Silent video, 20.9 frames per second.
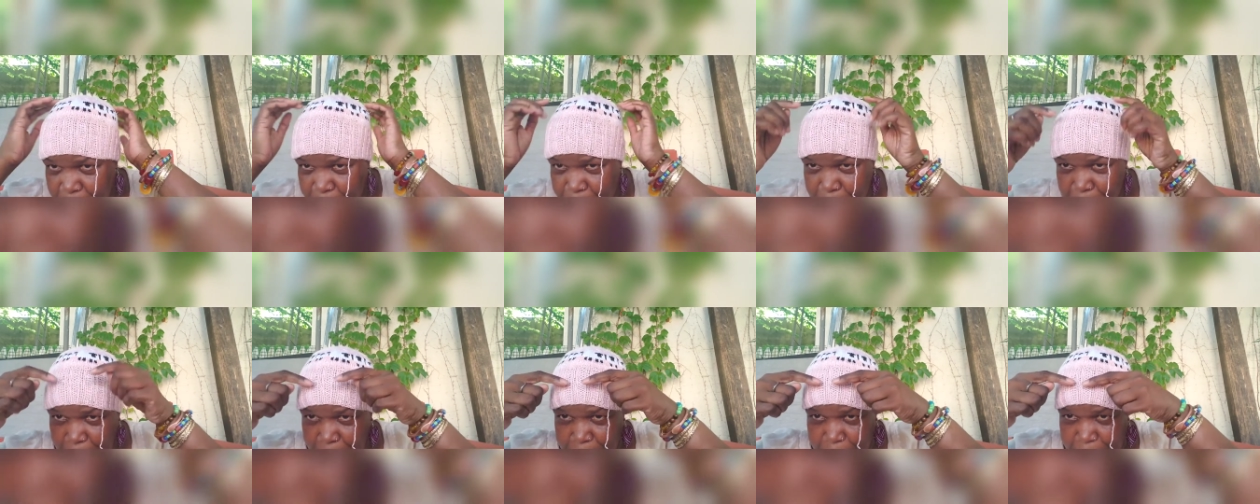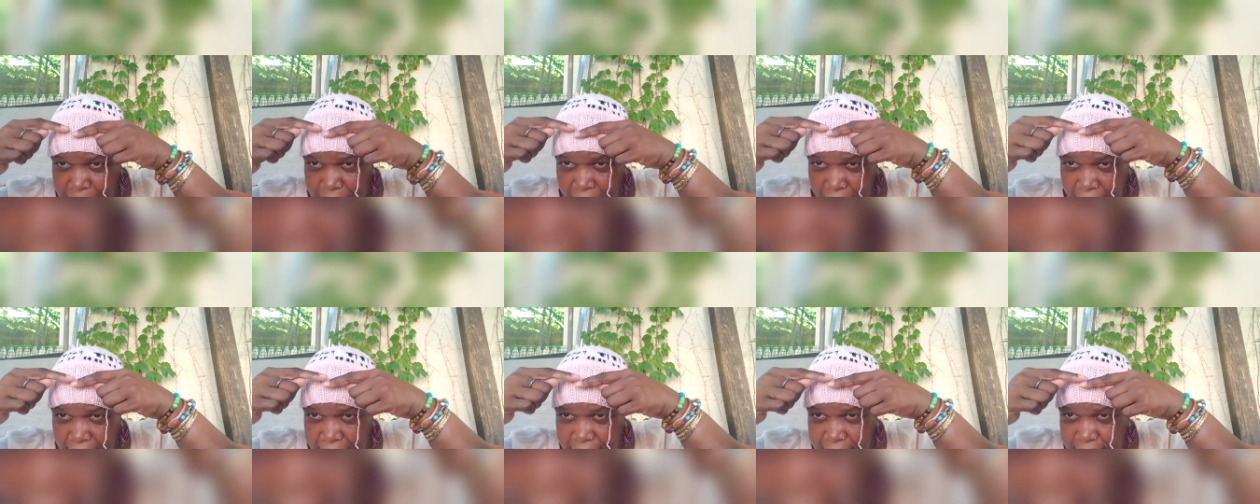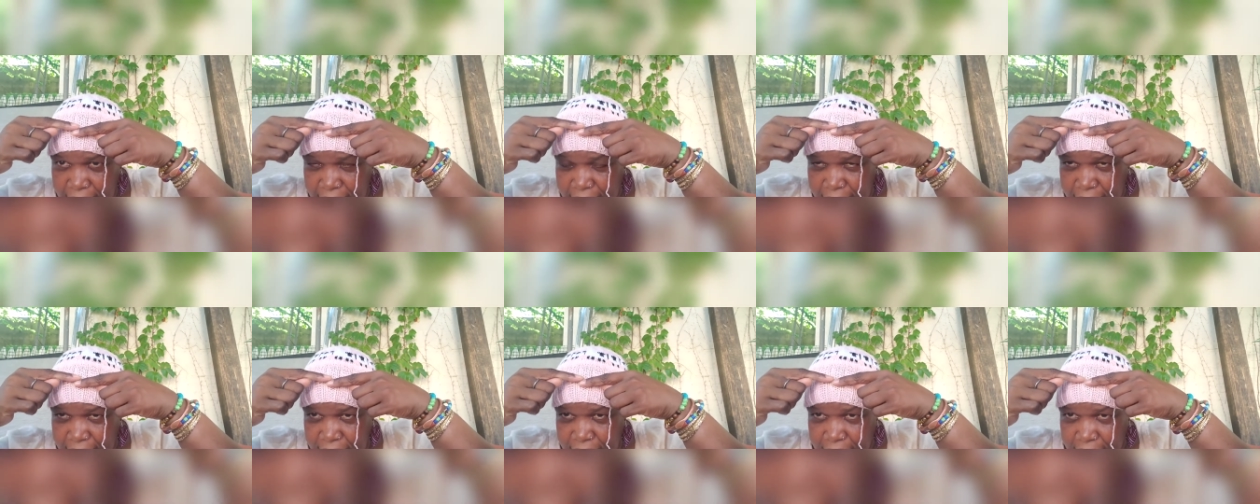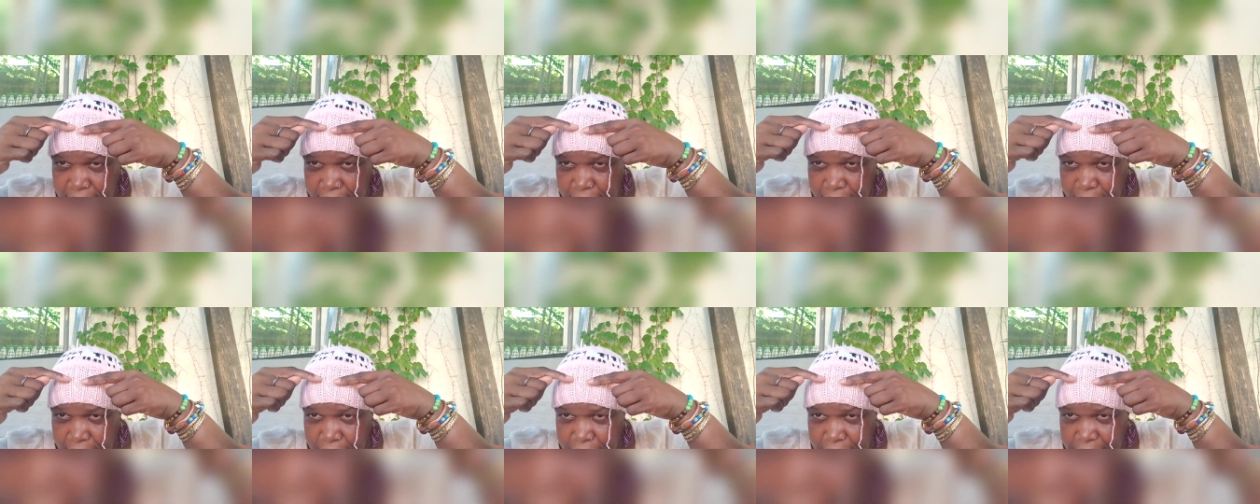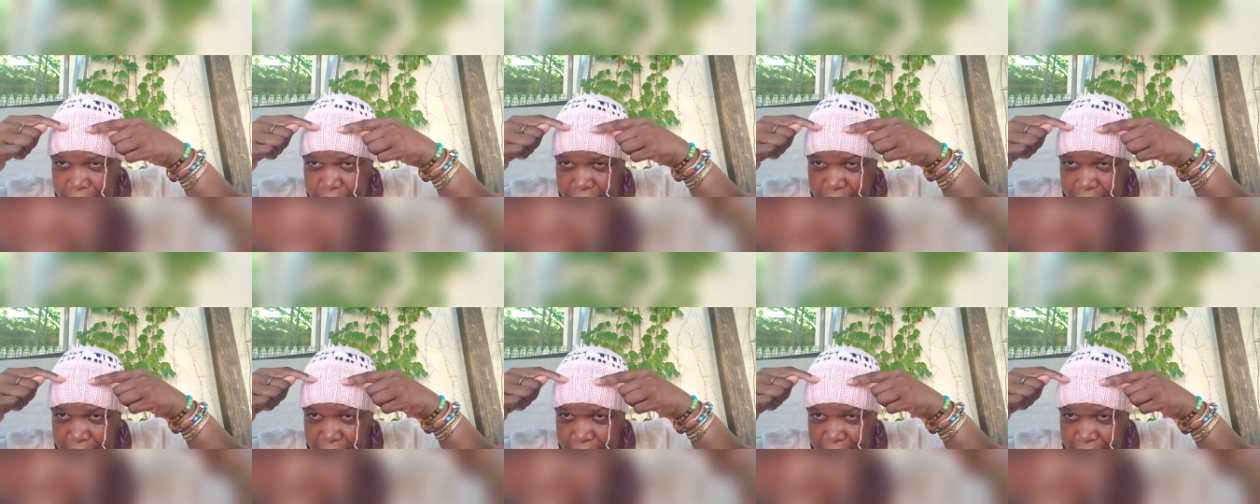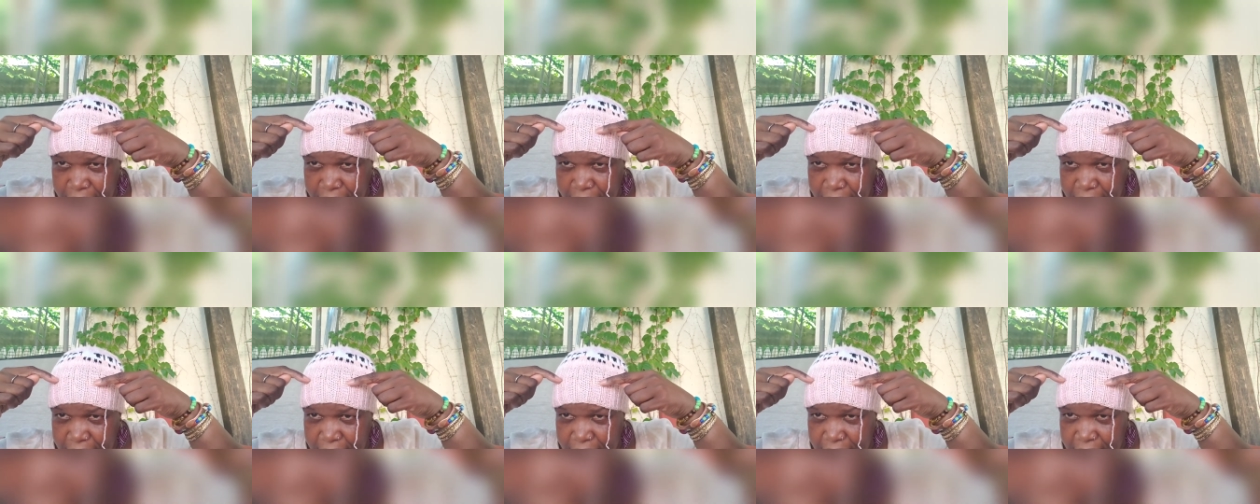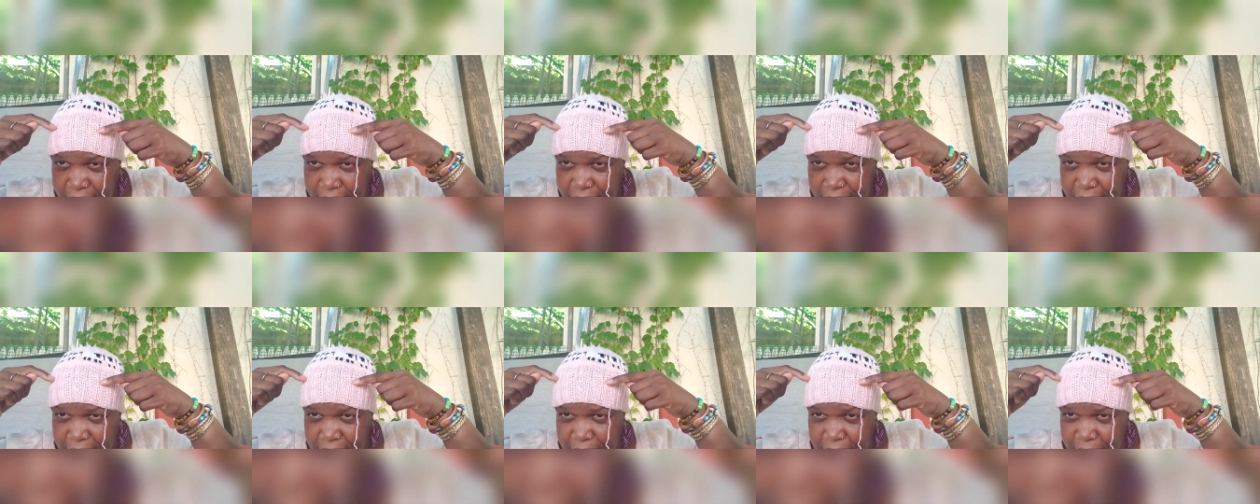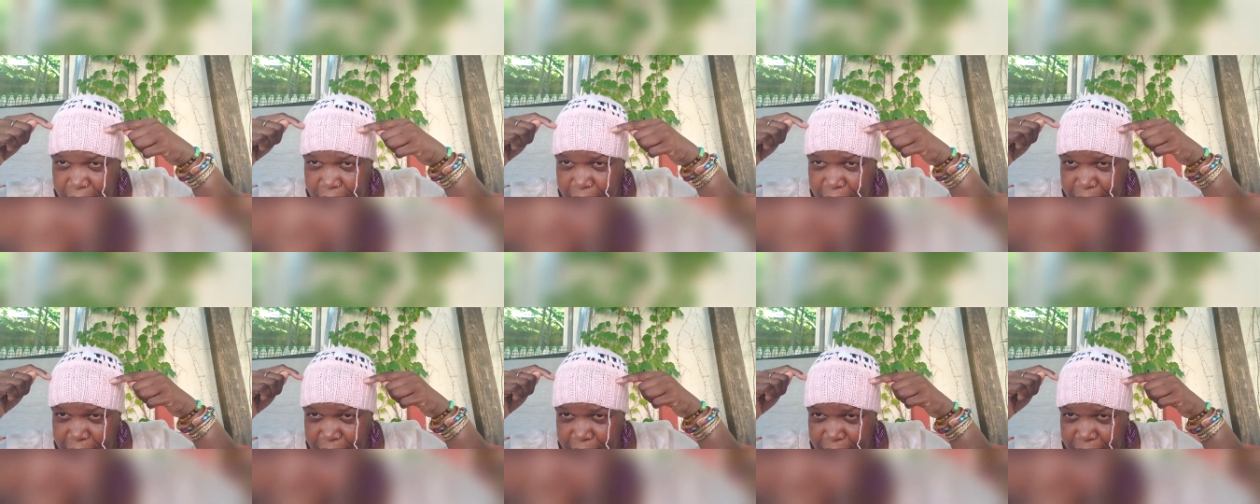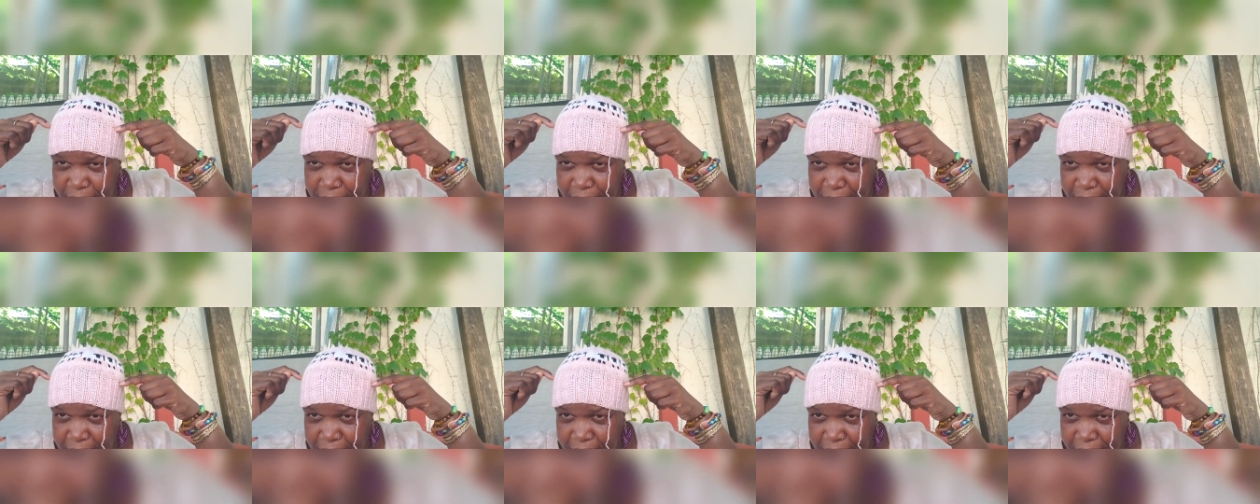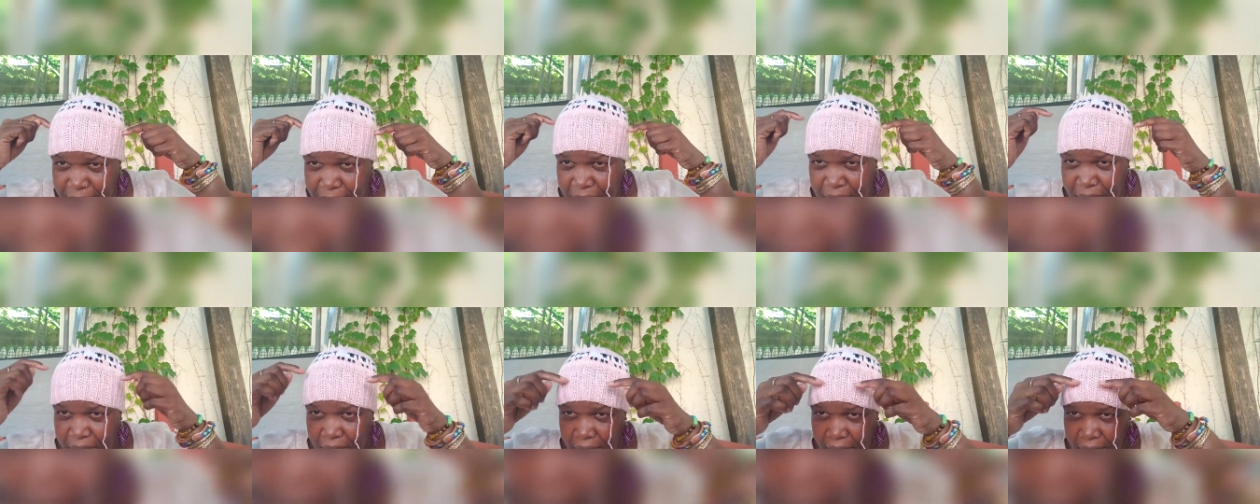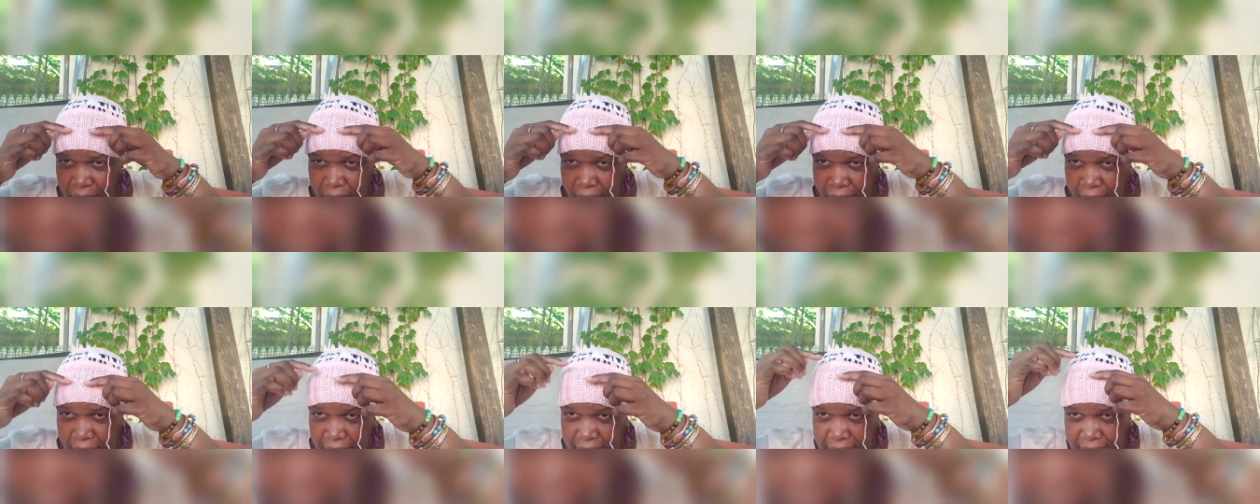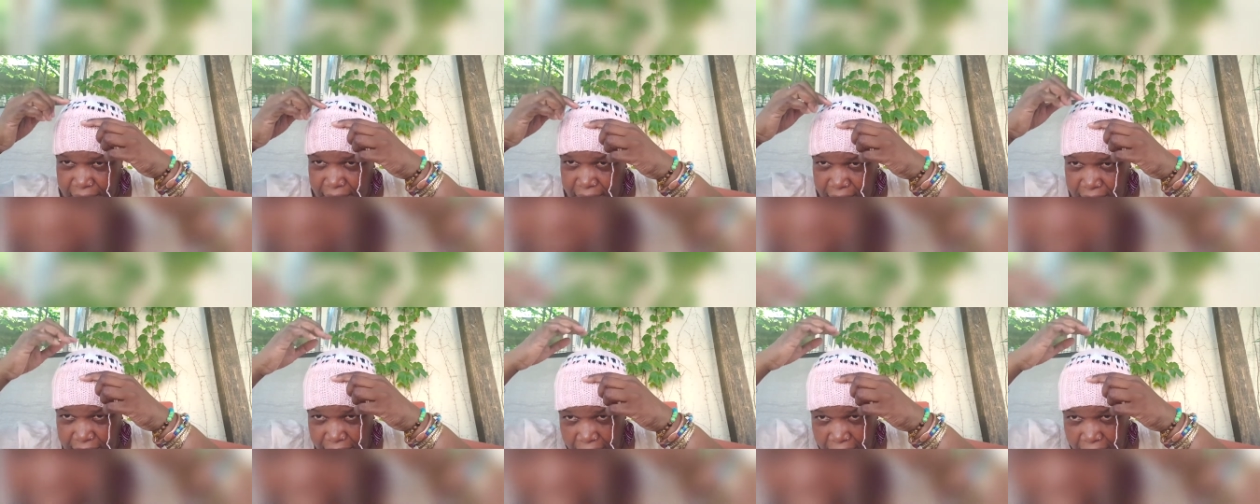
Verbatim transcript: Maybe I can cut off, you know, and then